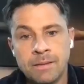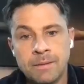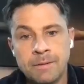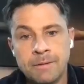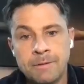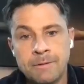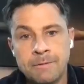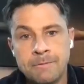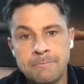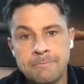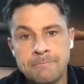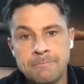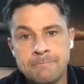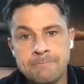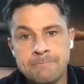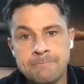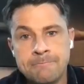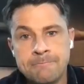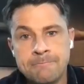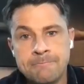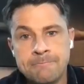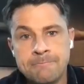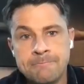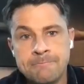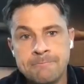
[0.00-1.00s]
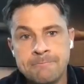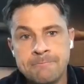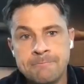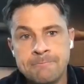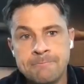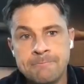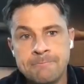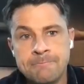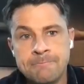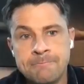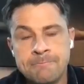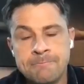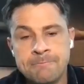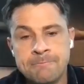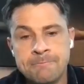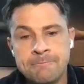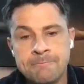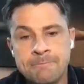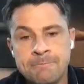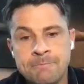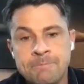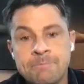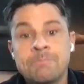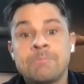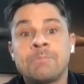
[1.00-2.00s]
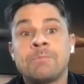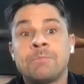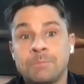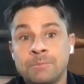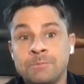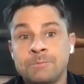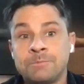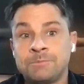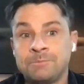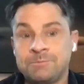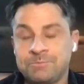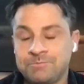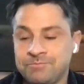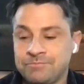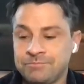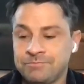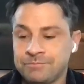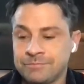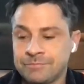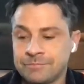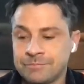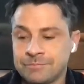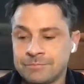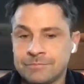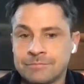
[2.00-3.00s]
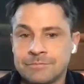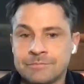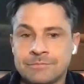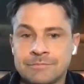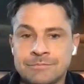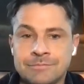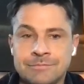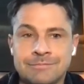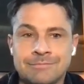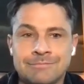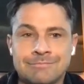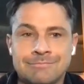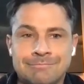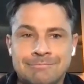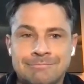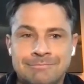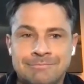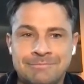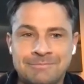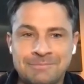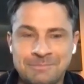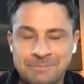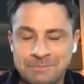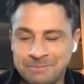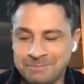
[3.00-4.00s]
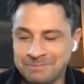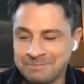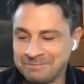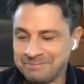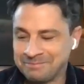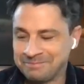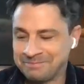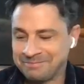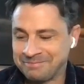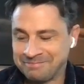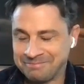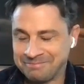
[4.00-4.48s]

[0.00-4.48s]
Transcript: (not speaking)